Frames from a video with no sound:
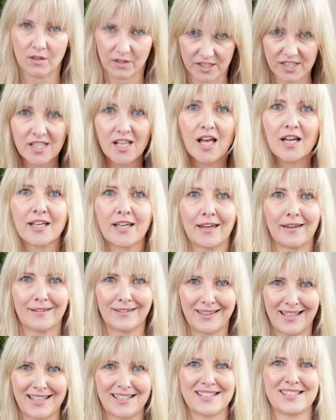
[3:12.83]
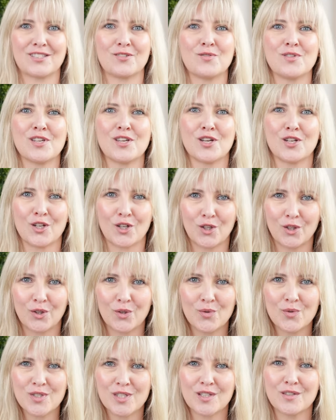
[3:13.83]
slugging. That's using an
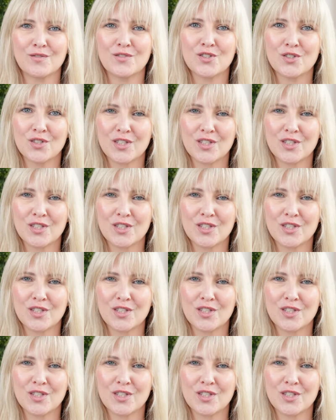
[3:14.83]
occlusive